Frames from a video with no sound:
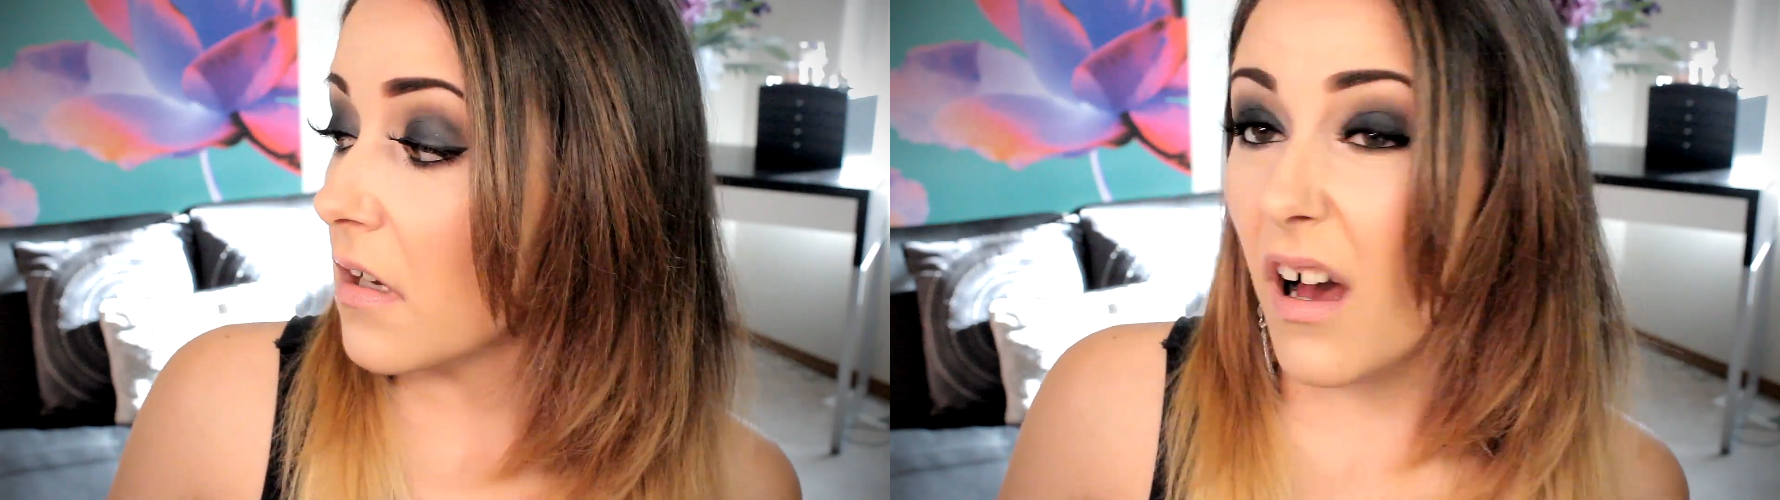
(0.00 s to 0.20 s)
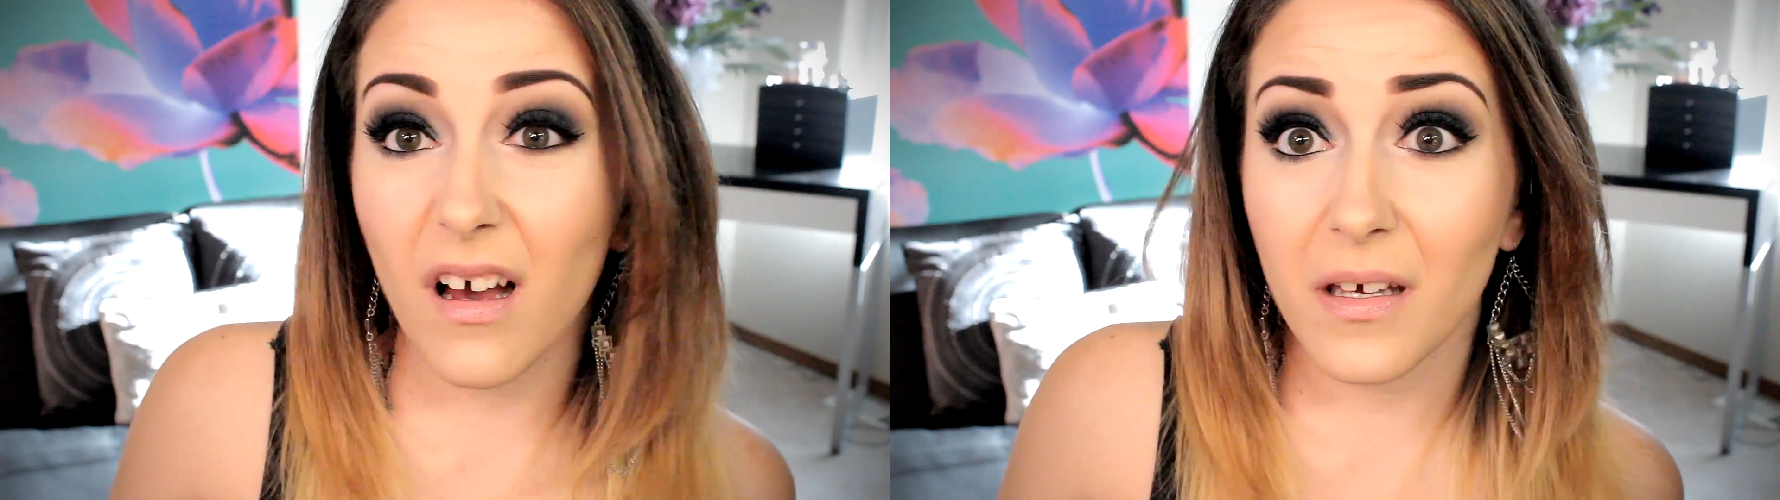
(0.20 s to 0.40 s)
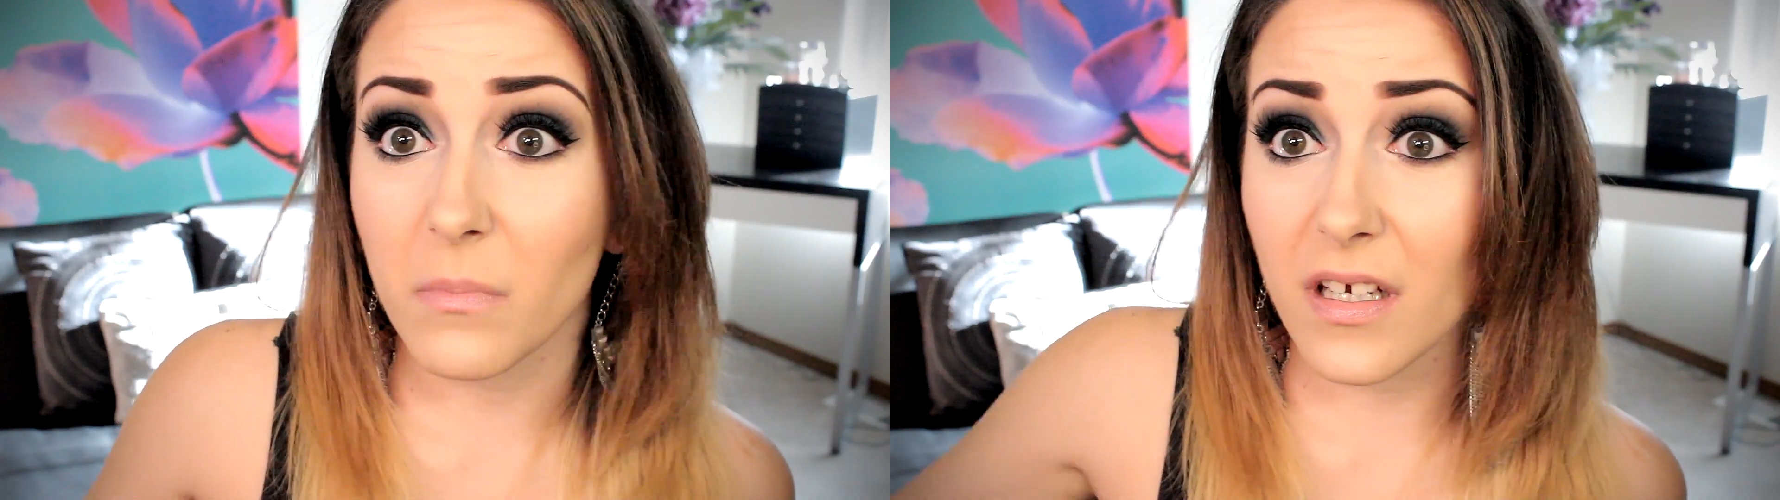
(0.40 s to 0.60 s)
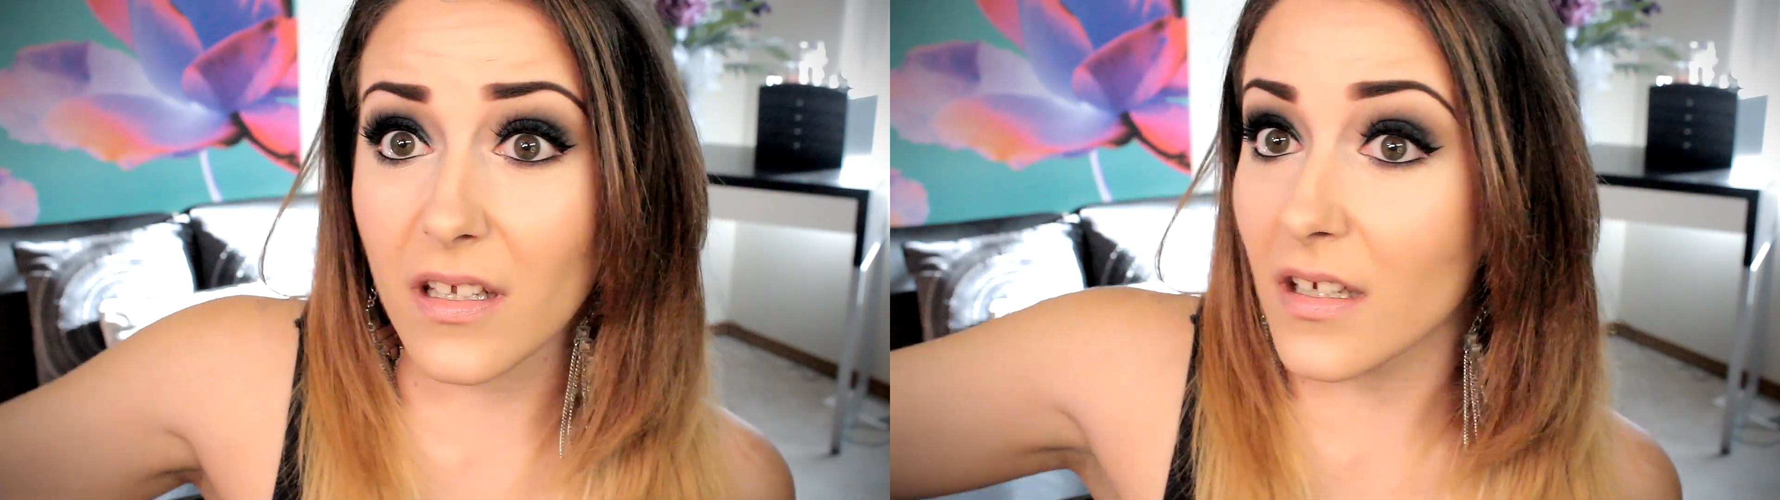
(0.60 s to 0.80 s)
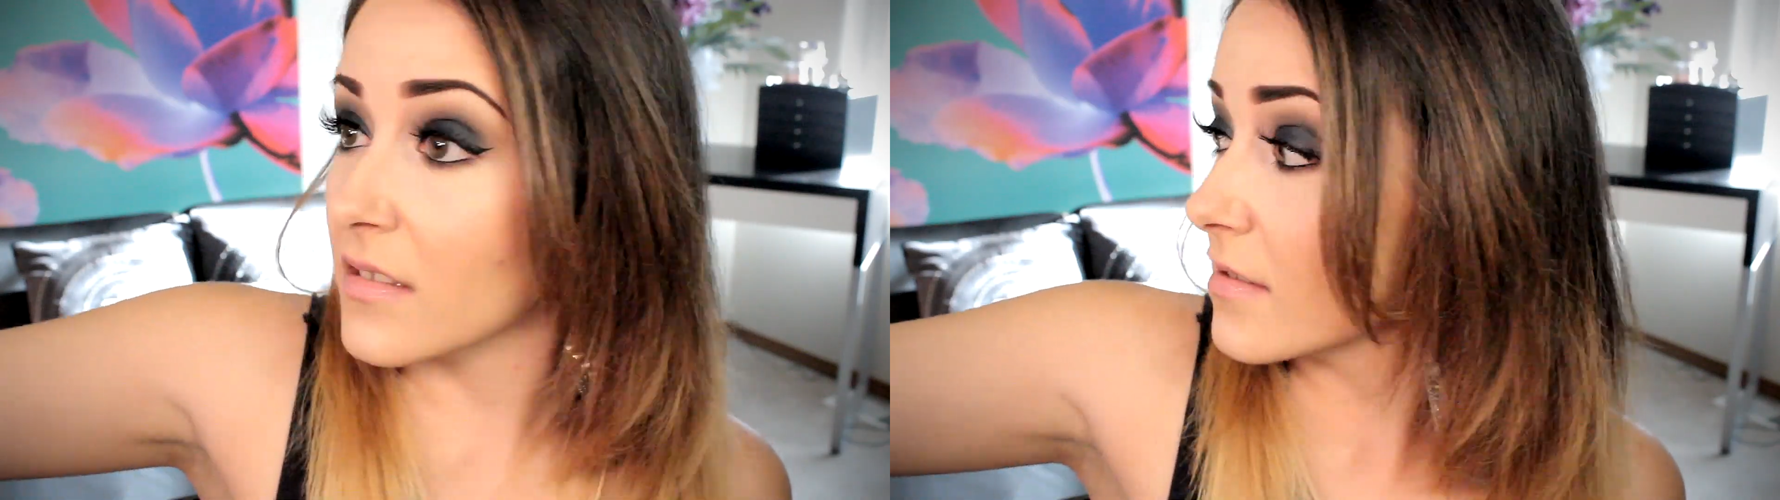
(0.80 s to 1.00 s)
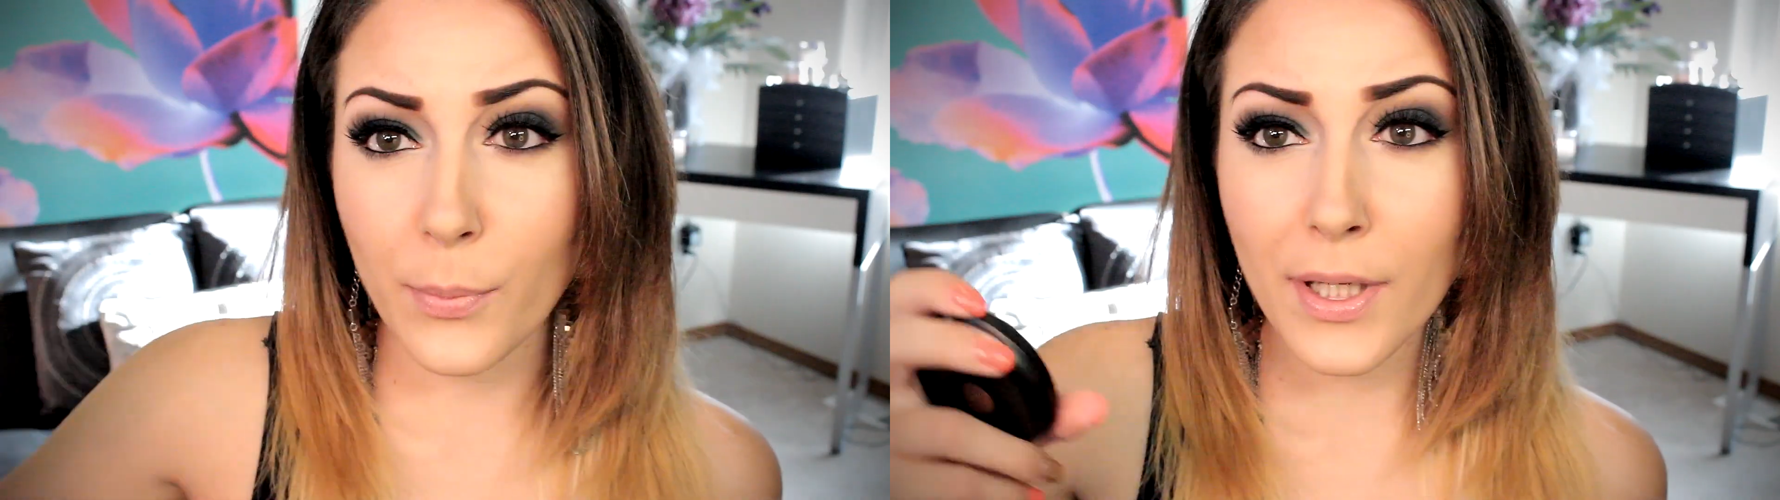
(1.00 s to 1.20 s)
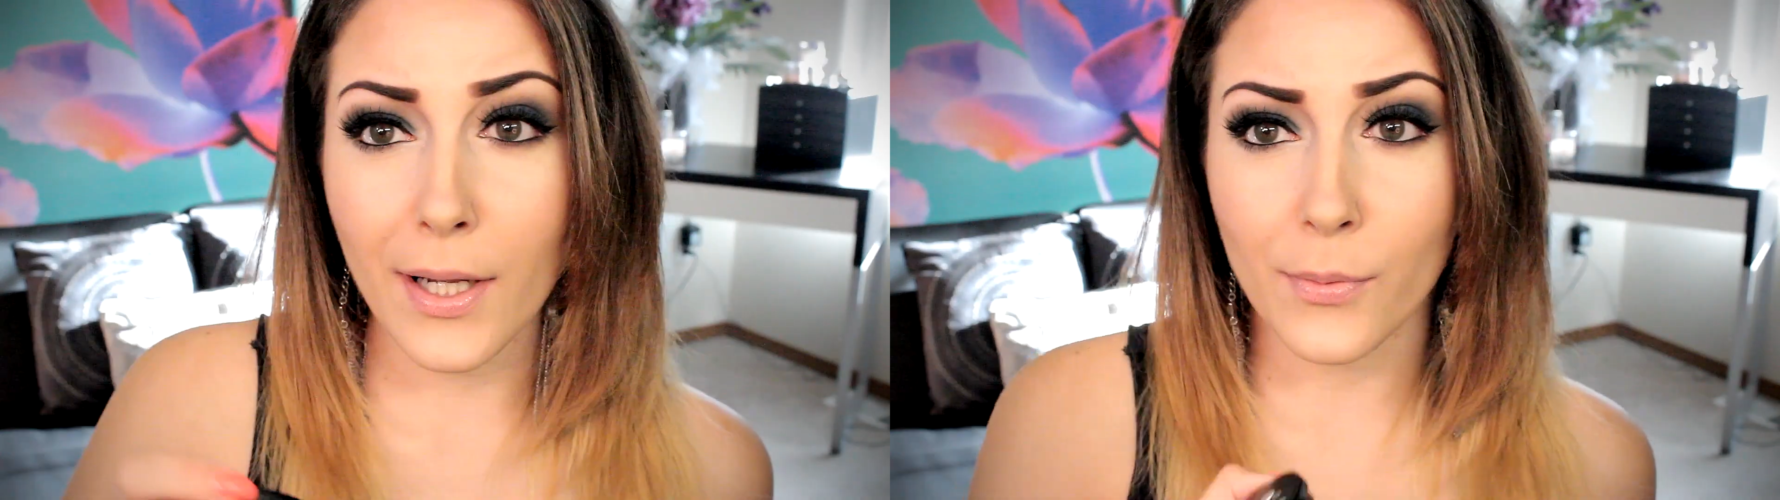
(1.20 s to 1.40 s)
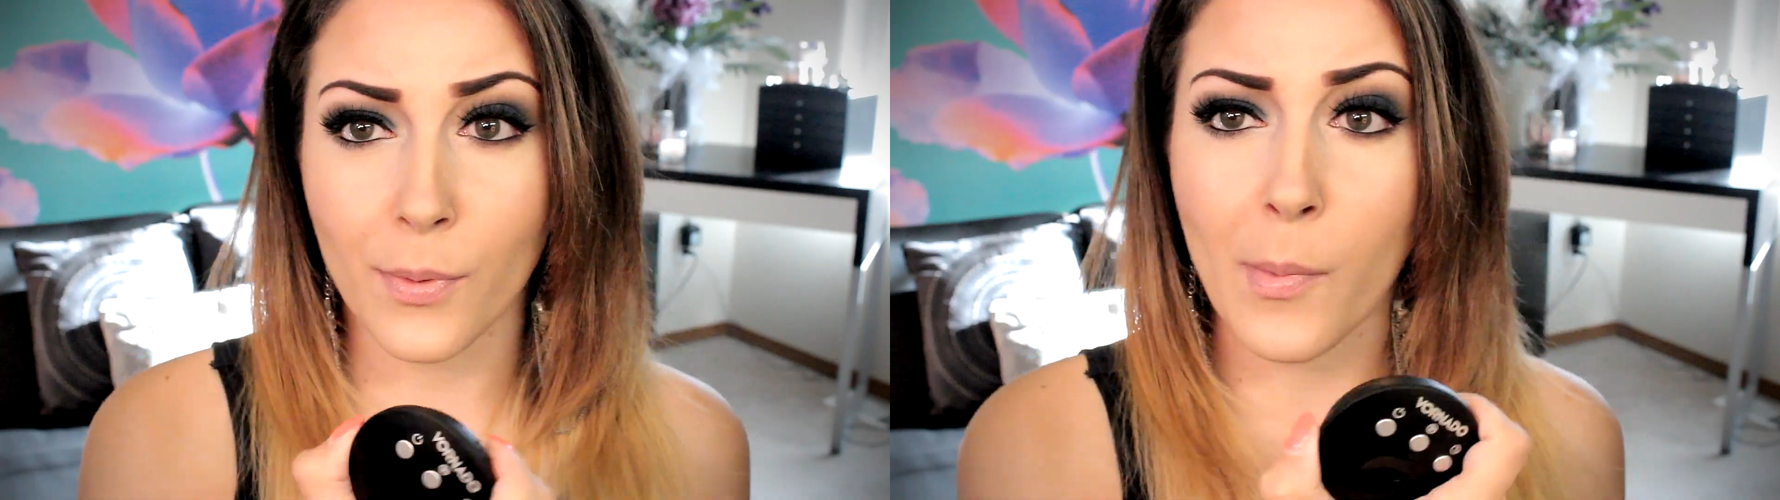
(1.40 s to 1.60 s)
Aye, mighty. Yeah, we
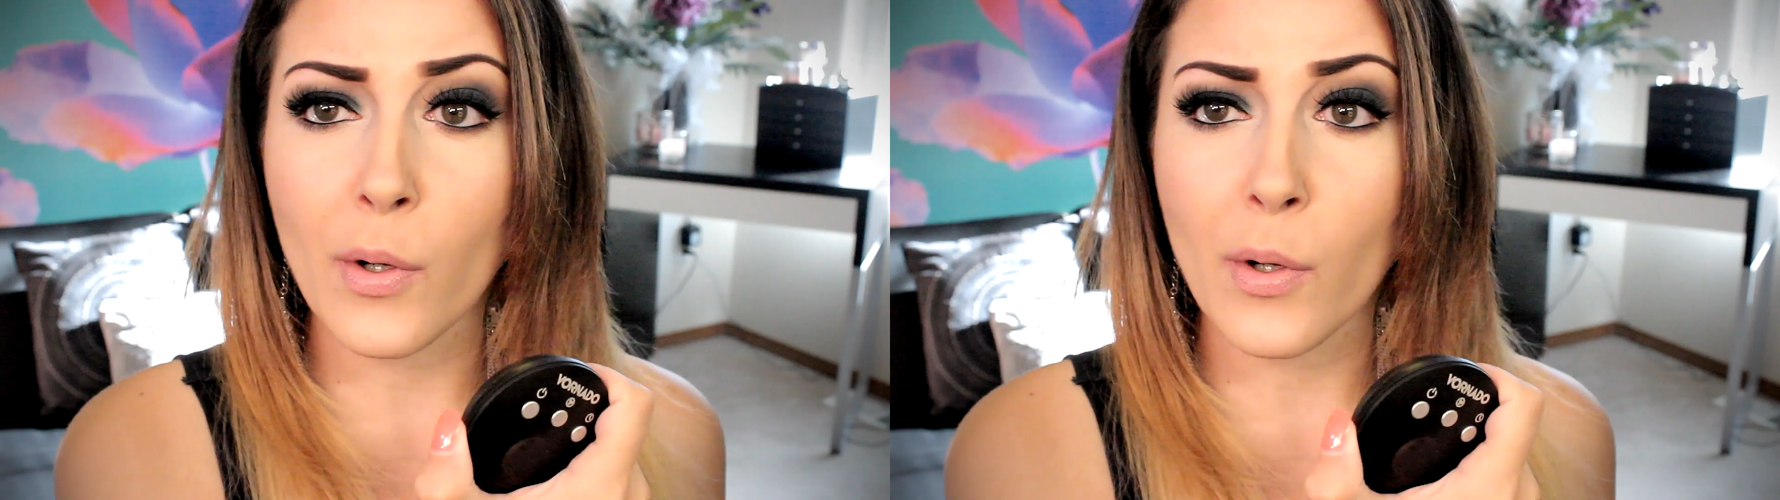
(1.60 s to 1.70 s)
got a remote